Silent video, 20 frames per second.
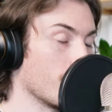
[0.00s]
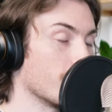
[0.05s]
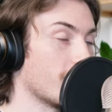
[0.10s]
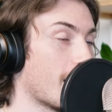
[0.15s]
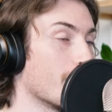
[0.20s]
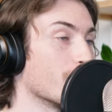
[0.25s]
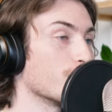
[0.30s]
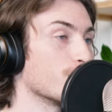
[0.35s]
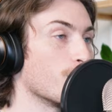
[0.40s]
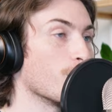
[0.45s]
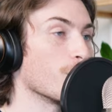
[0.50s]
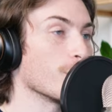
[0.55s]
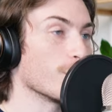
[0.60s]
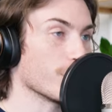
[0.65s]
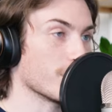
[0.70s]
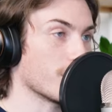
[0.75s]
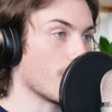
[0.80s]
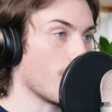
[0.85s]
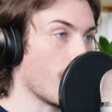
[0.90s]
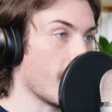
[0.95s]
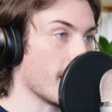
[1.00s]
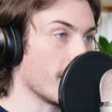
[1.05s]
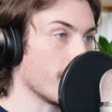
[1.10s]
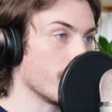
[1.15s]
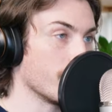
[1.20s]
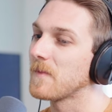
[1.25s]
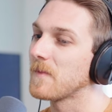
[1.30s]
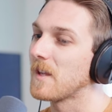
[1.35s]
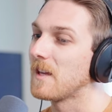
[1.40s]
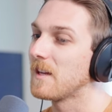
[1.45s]
that much more worth the while
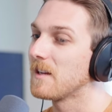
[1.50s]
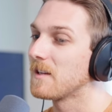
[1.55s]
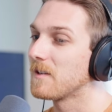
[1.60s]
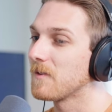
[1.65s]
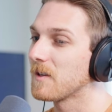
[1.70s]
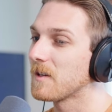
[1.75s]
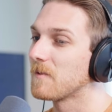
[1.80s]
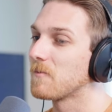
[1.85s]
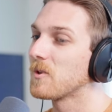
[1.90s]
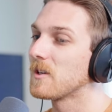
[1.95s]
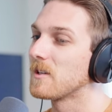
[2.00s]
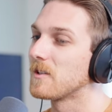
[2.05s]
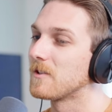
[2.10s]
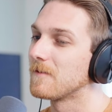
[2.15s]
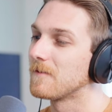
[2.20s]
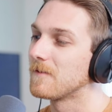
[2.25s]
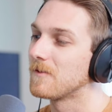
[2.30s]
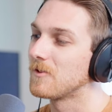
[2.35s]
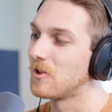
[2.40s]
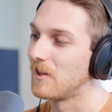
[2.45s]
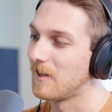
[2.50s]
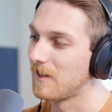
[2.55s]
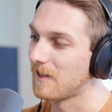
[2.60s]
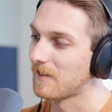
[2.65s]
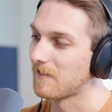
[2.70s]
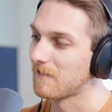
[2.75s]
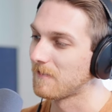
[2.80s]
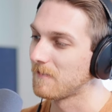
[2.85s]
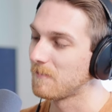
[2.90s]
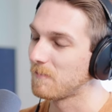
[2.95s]
and if i can bring
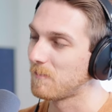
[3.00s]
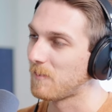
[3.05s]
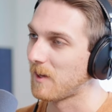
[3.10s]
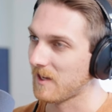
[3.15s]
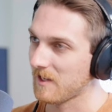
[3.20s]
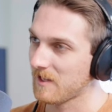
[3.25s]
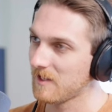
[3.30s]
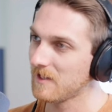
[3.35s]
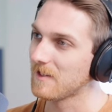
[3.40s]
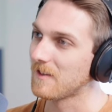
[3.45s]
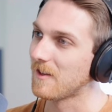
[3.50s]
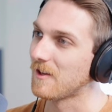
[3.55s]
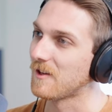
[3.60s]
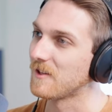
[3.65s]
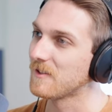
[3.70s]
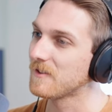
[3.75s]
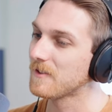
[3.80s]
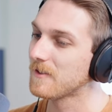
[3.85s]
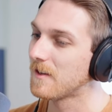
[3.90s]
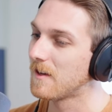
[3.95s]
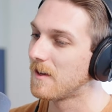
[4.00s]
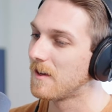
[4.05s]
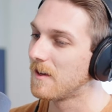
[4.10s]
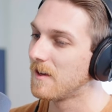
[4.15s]
jane back into this